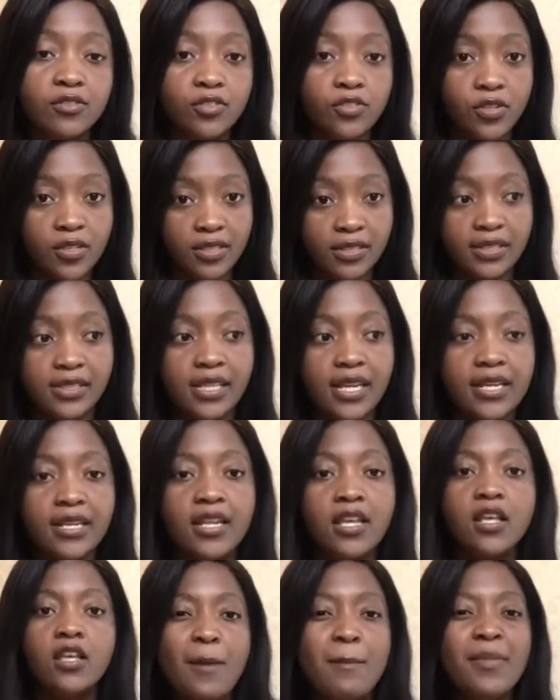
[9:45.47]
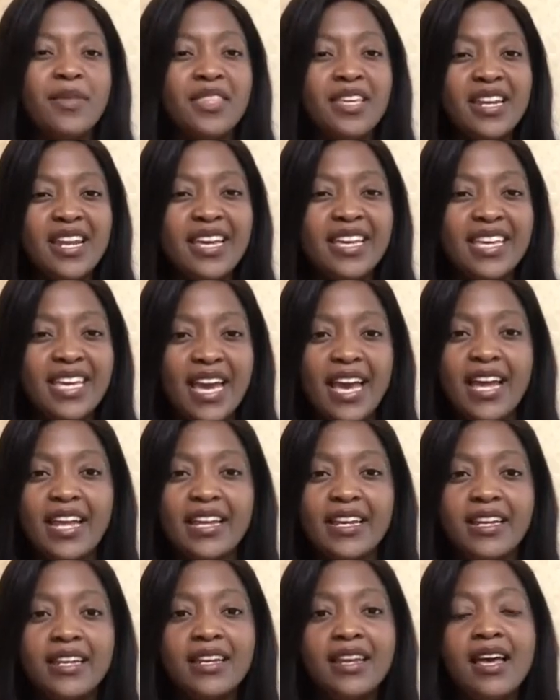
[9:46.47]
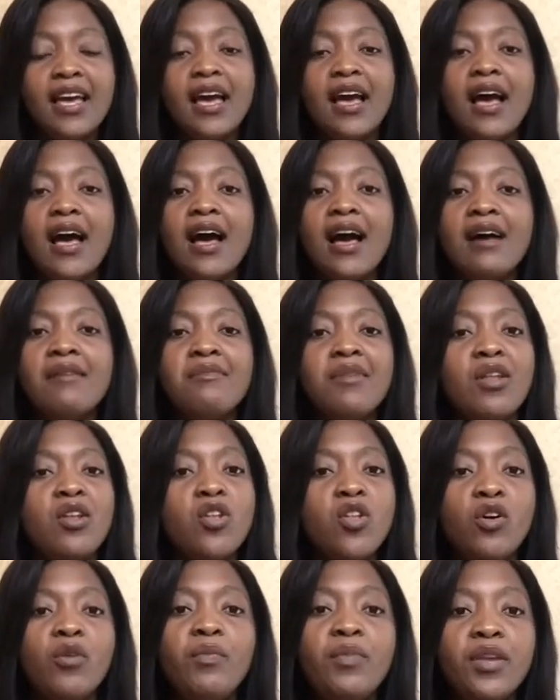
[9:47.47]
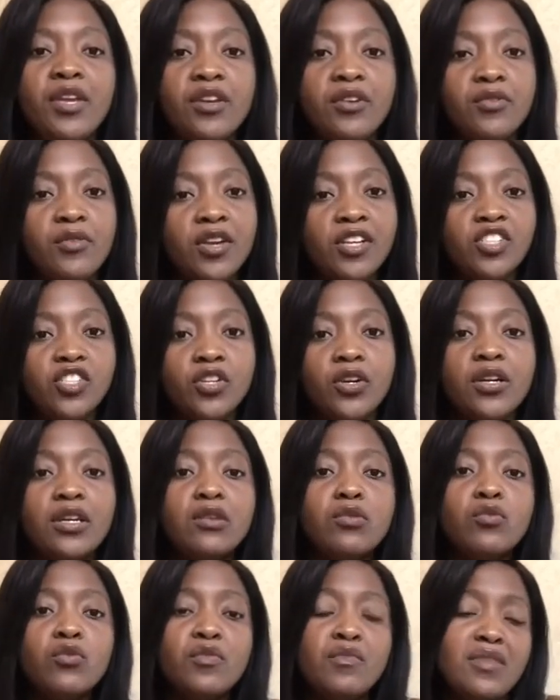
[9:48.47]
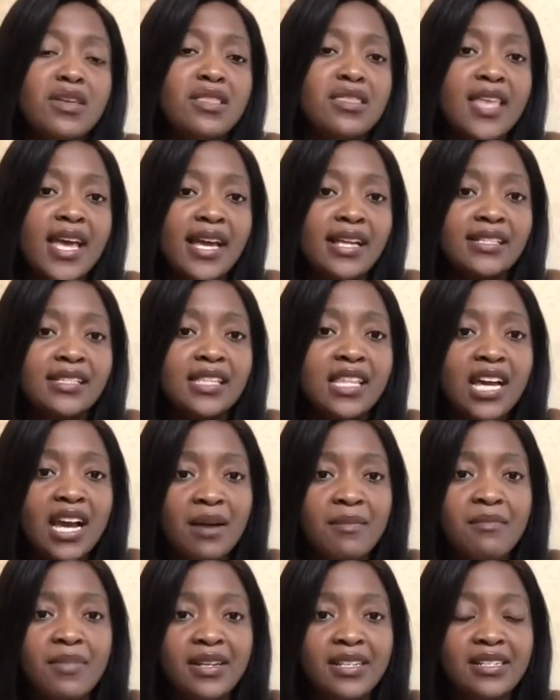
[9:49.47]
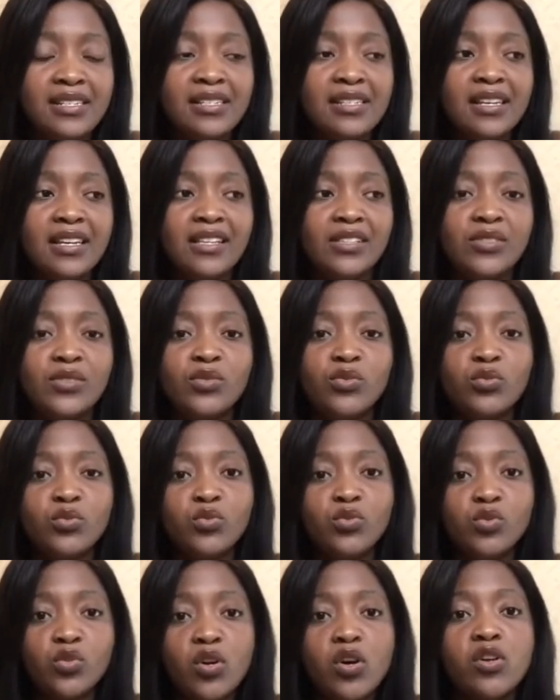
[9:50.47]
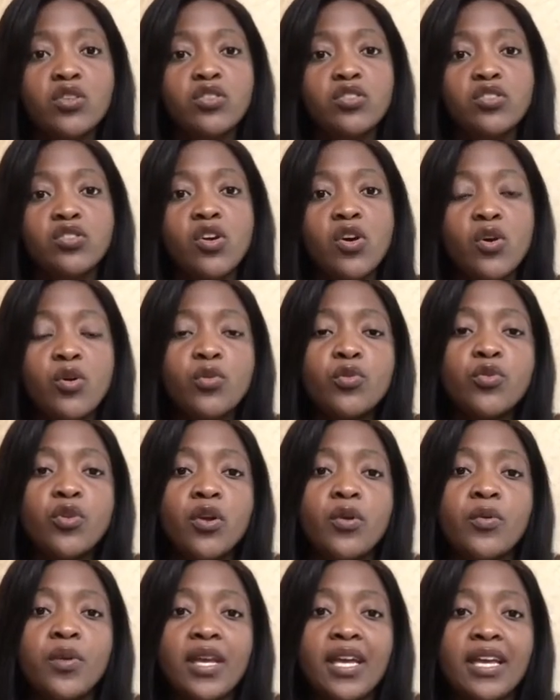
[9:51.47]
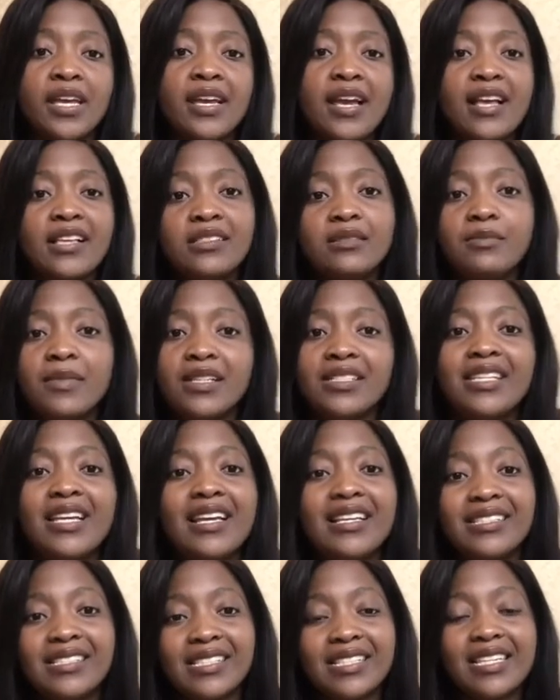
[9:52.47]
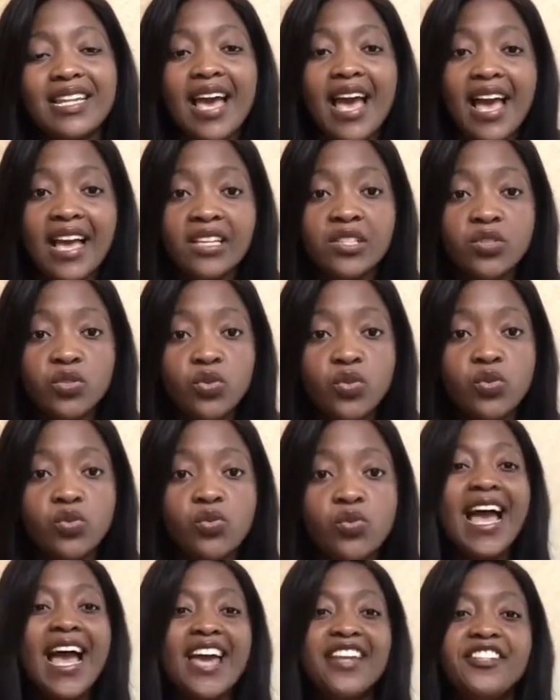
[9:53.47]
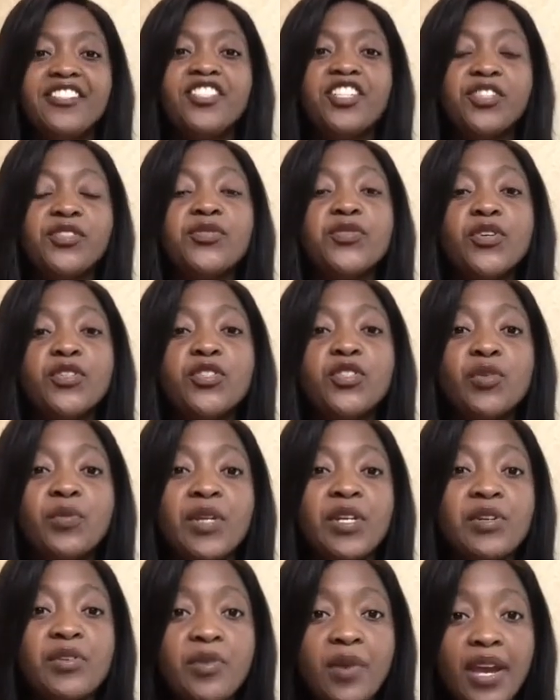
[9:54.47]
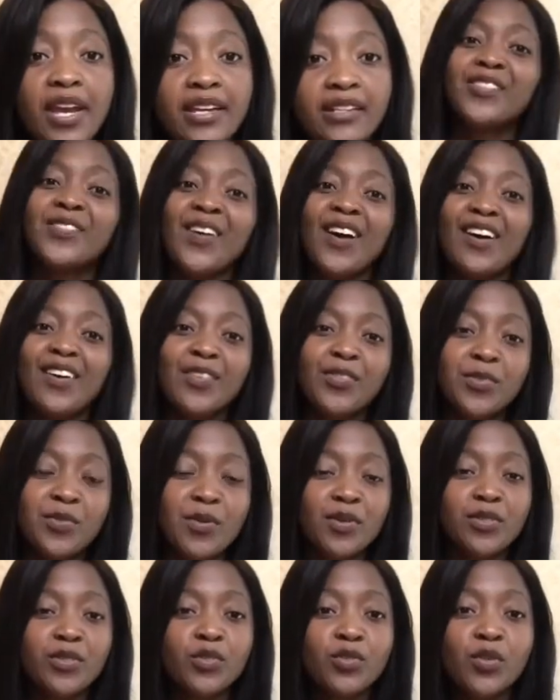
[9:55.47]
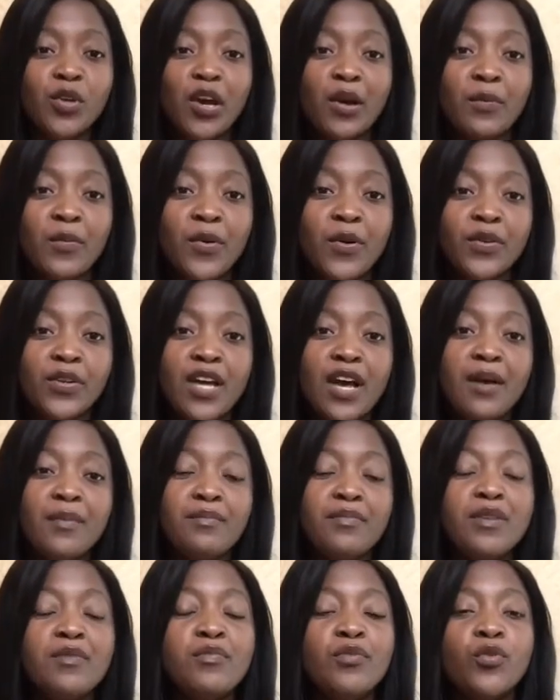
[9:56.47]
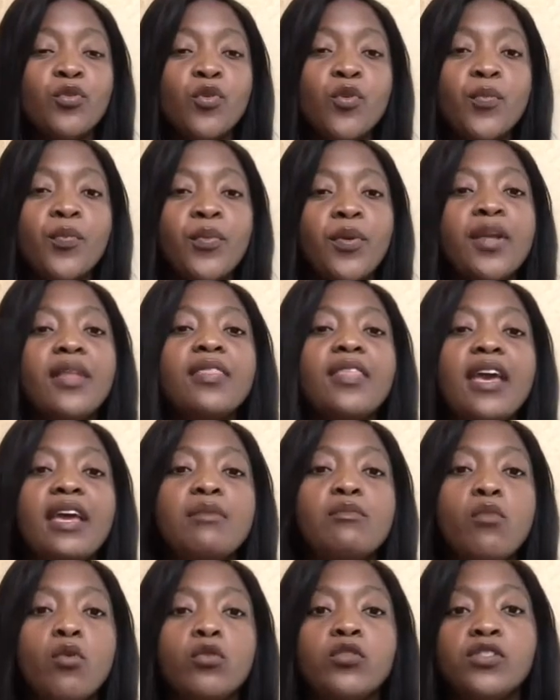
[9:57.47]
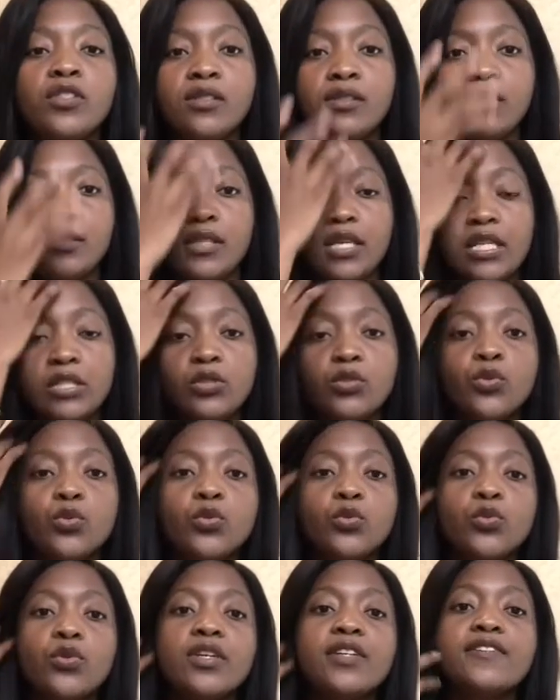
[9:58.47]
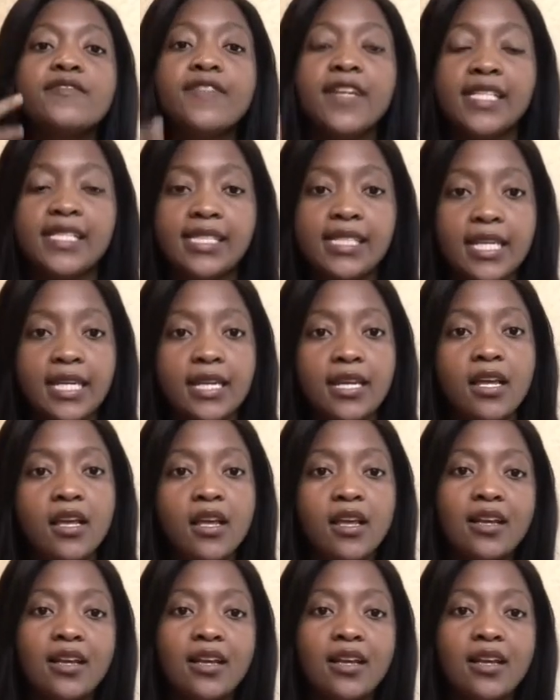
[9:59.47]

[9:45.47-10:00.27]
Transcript: You understand? But then again, a low PE ratio, it will mean that the company is not growing as much as it has to, and it's just not doing great. So I also want to talk about people who bring their emotions into investing.